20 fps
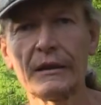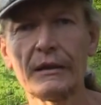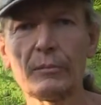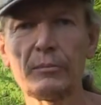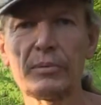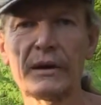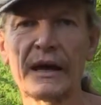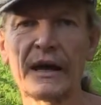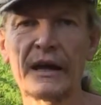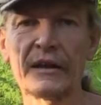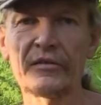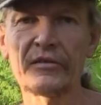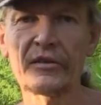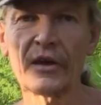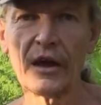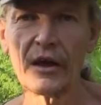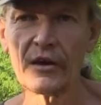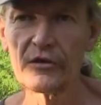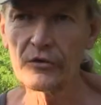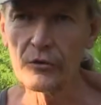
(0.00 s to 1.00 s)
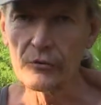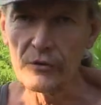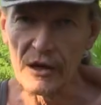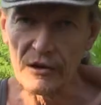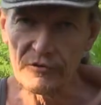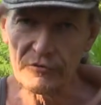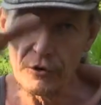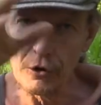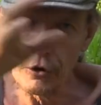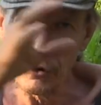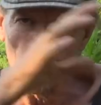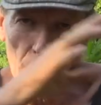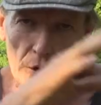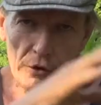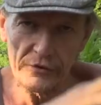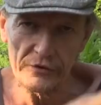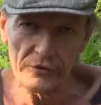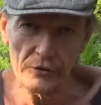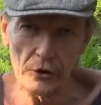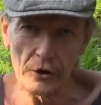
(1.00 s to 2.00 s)
the plants. So we have a
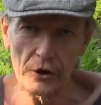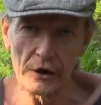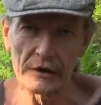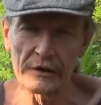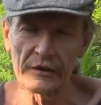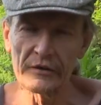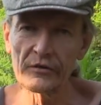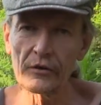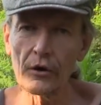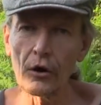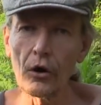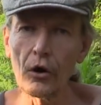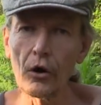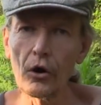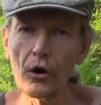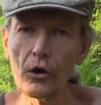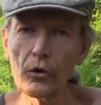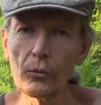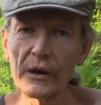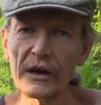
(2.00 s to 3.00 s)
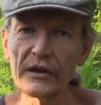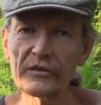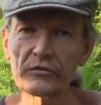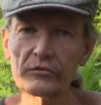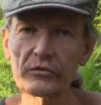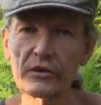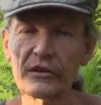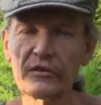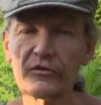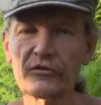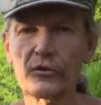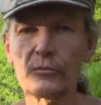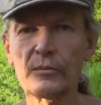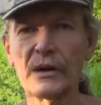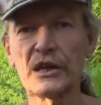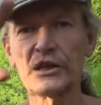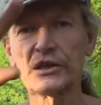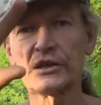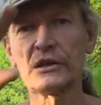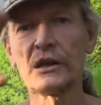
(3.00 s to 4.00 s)
whole circle. It's always
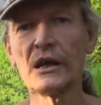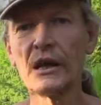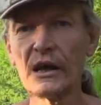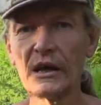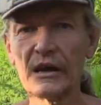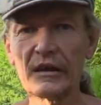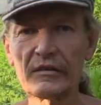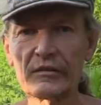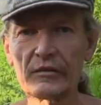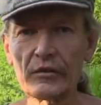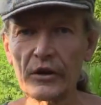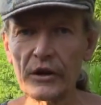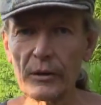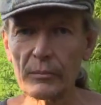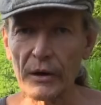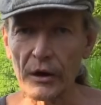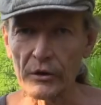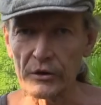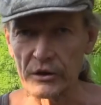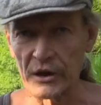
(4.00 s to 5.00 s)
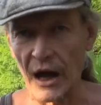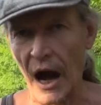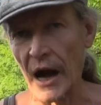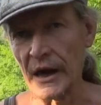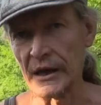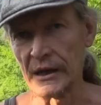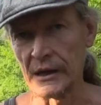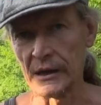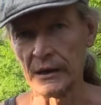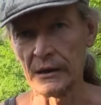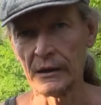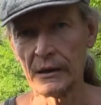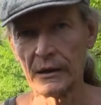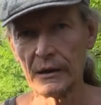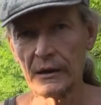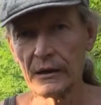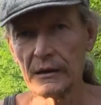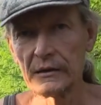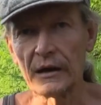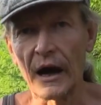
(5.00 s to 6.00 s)
transformation. It's not about dying.
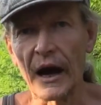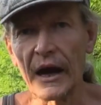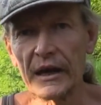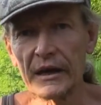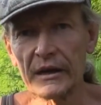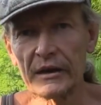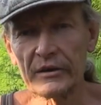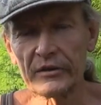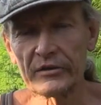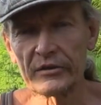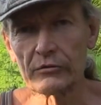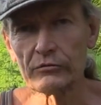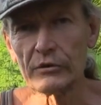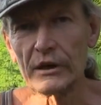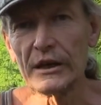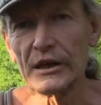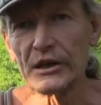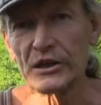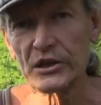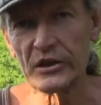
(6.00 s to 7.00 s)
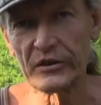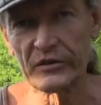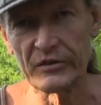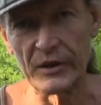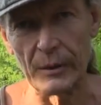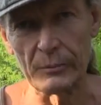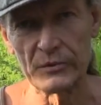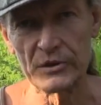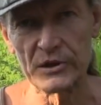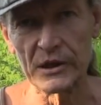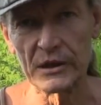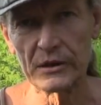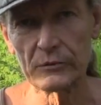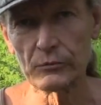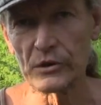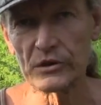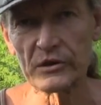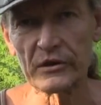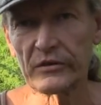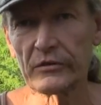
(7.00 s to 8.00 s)
Dying is a religious subject
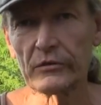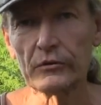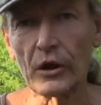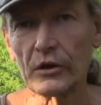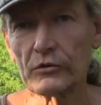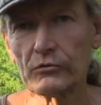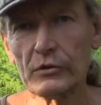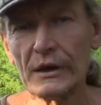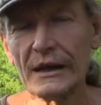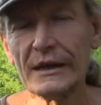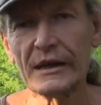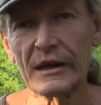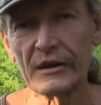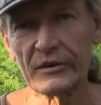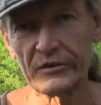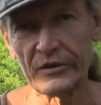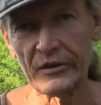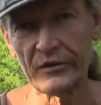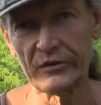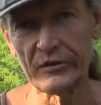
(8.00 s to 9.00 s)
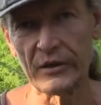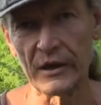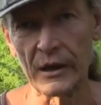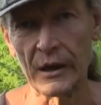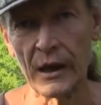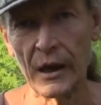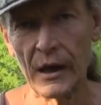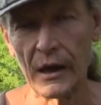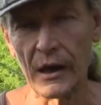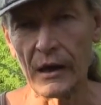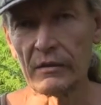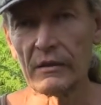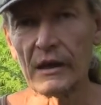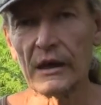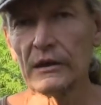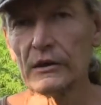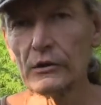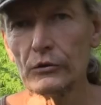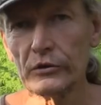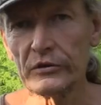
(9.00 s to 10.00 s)
which is not really existing, and they
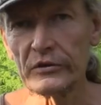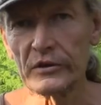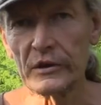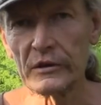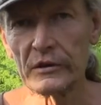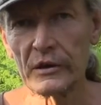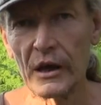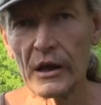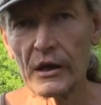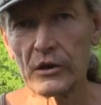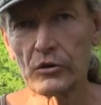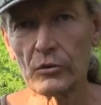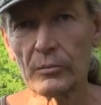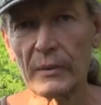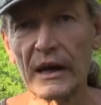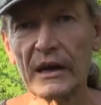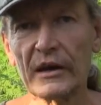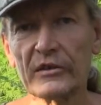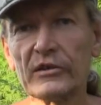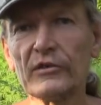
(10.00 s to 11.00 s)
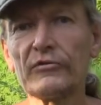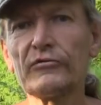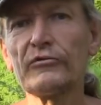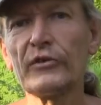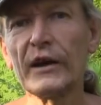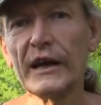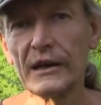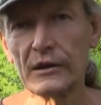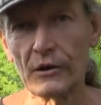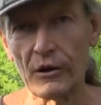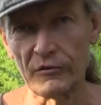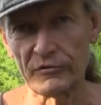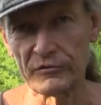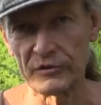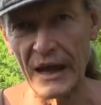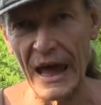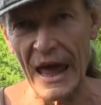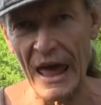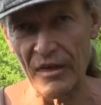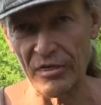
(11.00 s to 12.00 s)
use it to make us afraid of
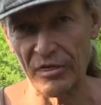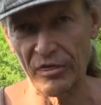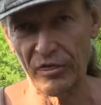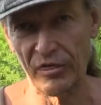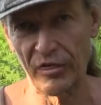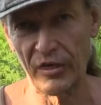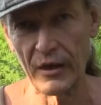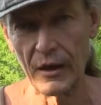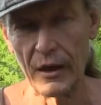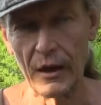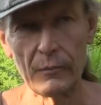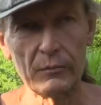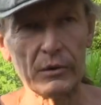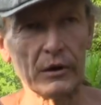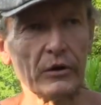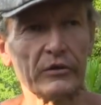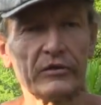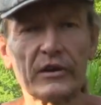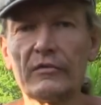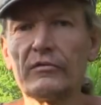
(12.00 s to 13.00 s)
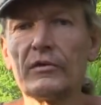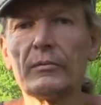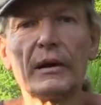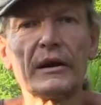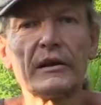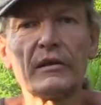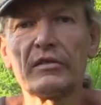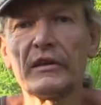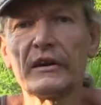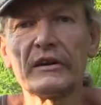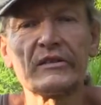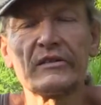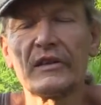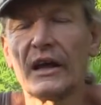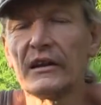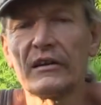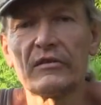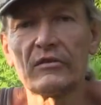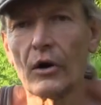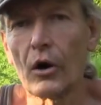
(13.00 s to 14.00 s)
death, because everybody thinks
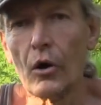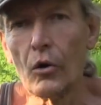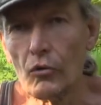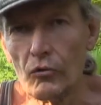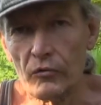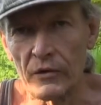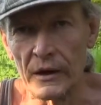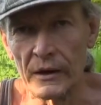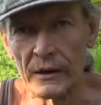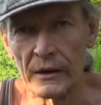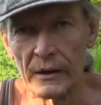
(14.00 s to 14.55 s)
then it's over.